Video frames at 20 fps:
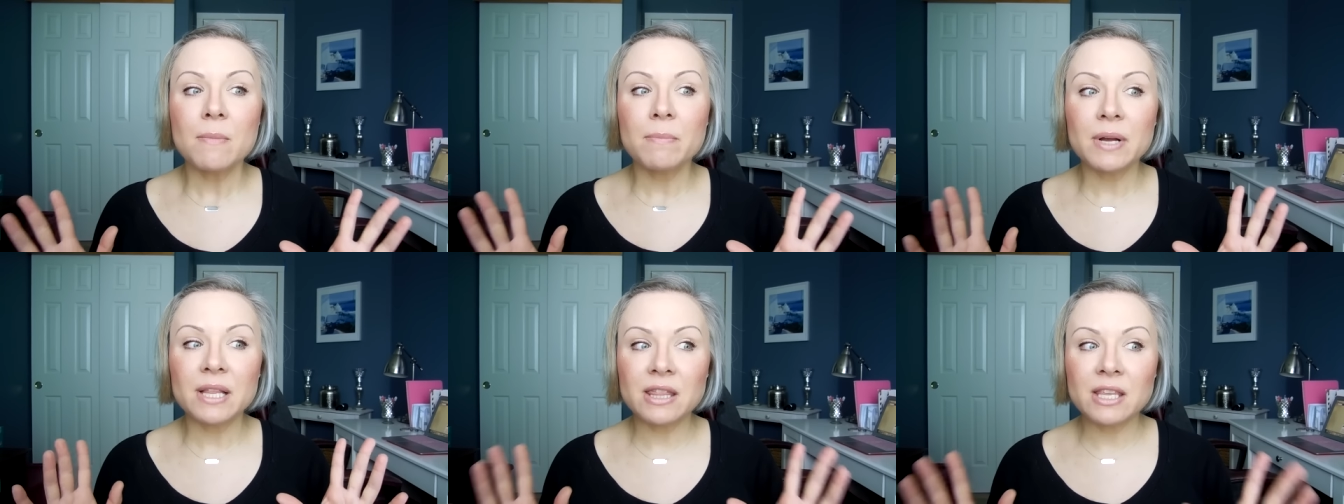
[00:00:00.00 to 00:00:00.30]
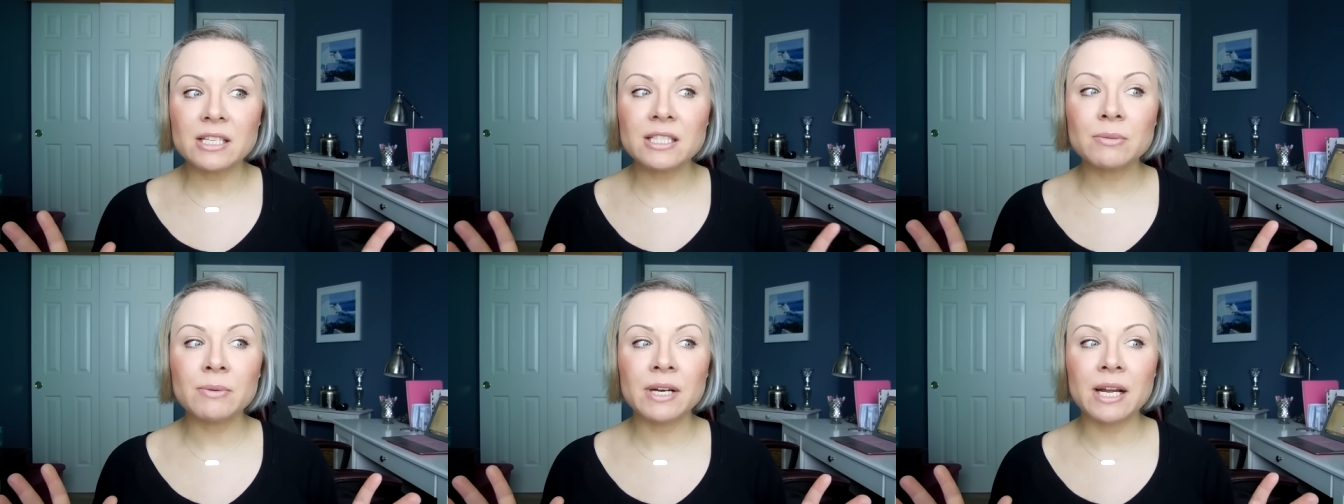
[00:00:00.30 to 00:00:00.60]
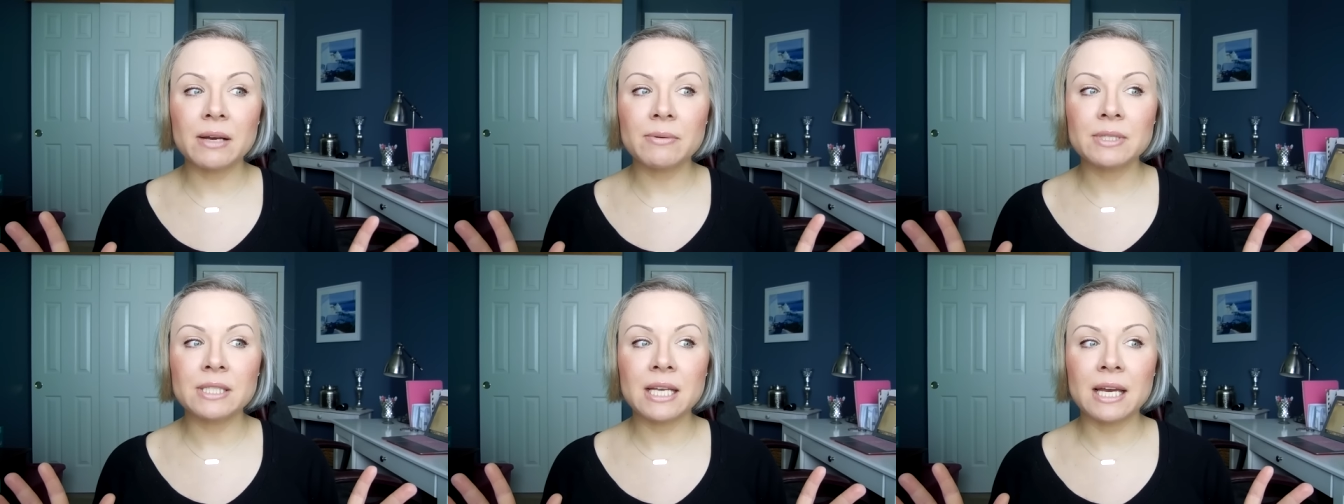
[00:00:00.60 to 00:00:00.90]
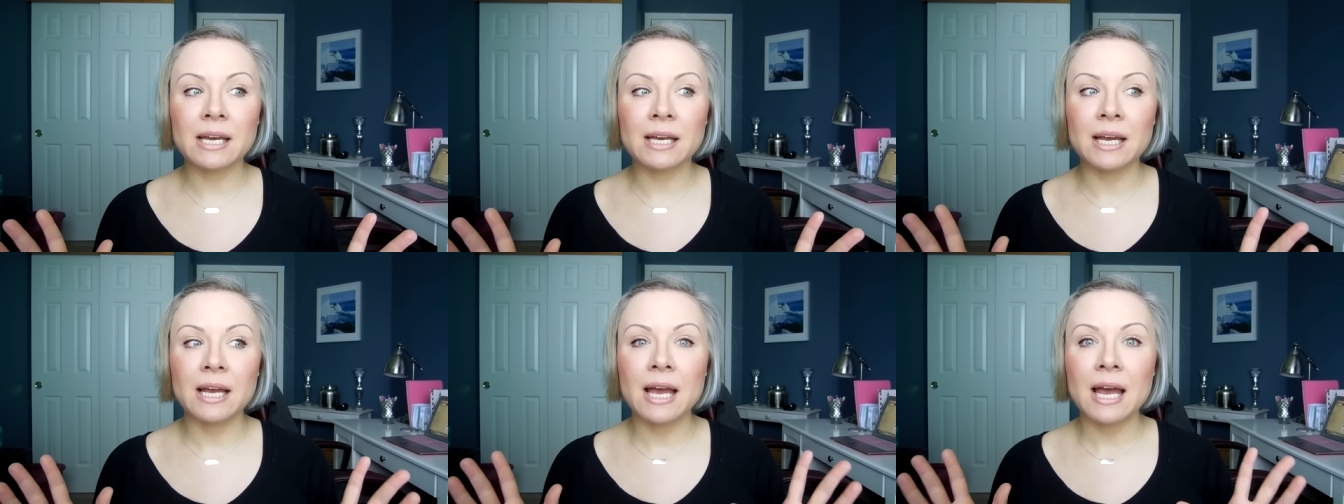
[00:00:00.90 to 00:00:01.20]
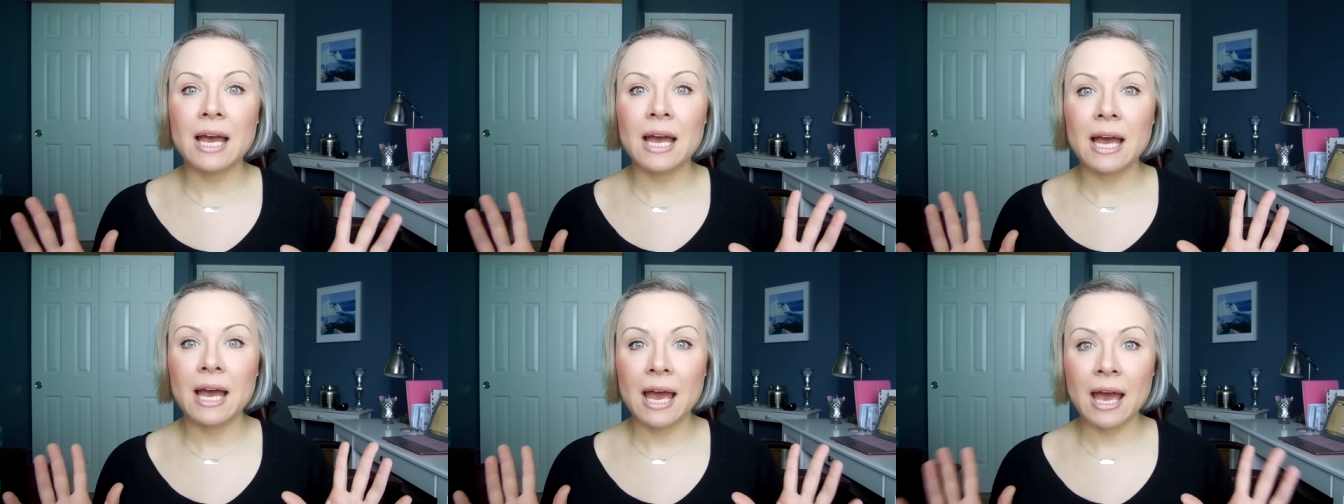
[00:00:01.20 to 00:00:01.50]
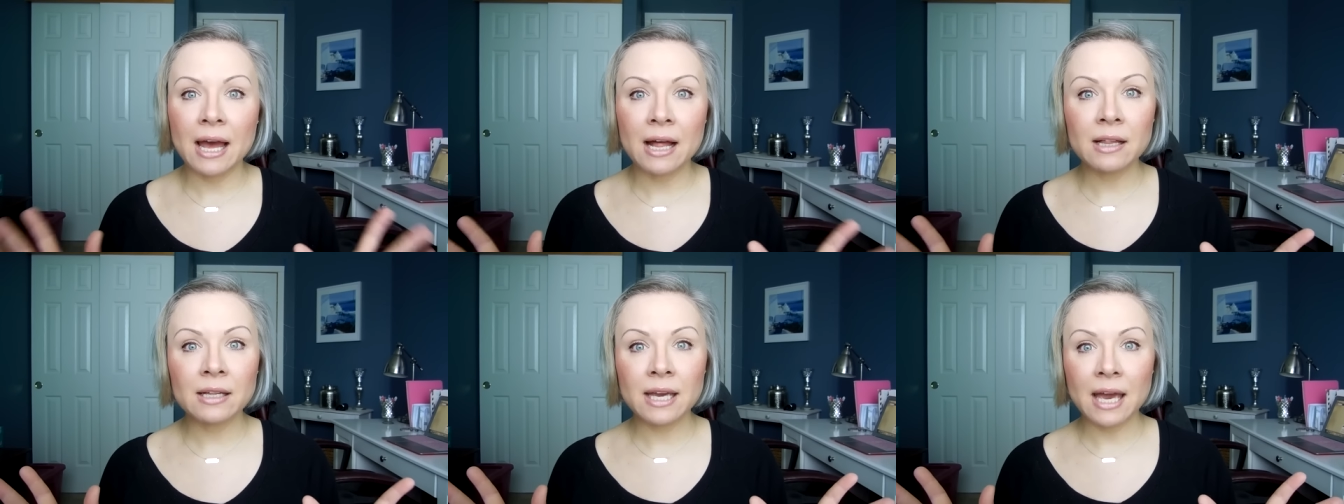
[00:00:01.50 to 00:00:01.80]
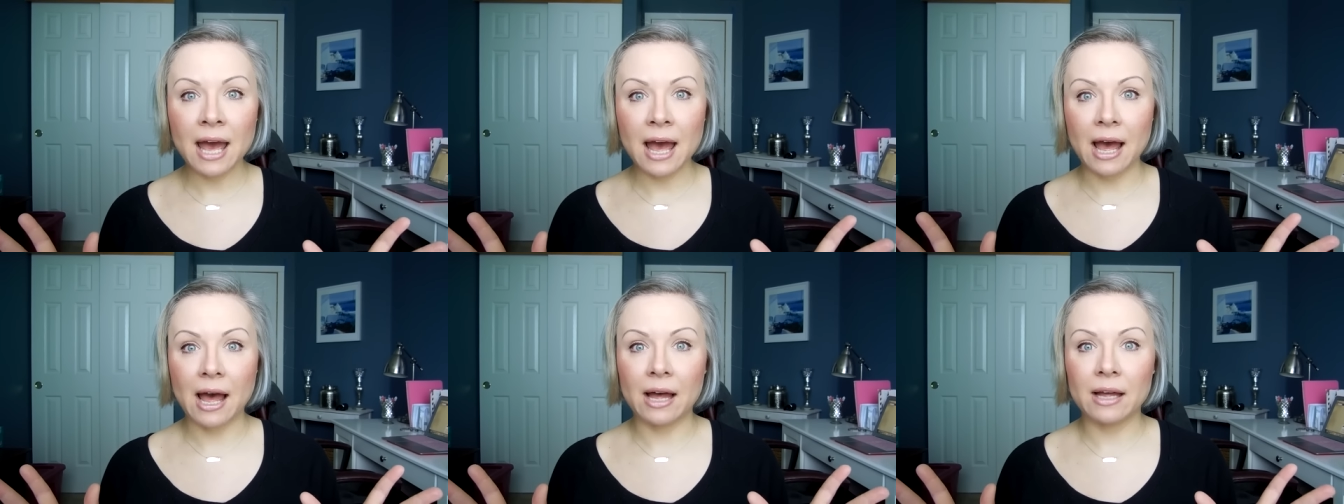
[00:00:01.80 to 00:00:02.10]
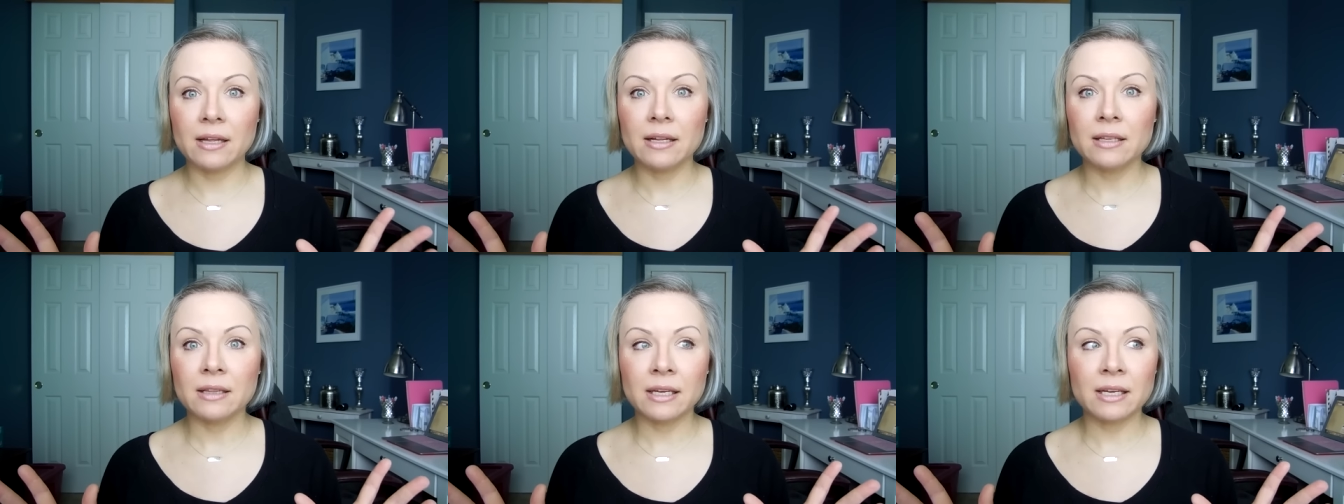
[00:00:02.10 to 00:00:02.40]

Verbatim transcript: But this one, I was like, hell yeah.